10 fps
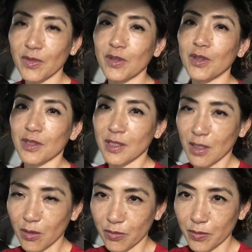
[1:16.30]

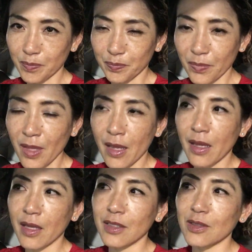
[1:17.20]
yourself.
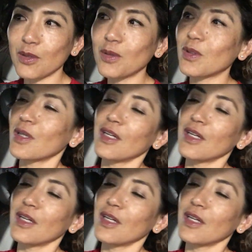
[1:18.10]
So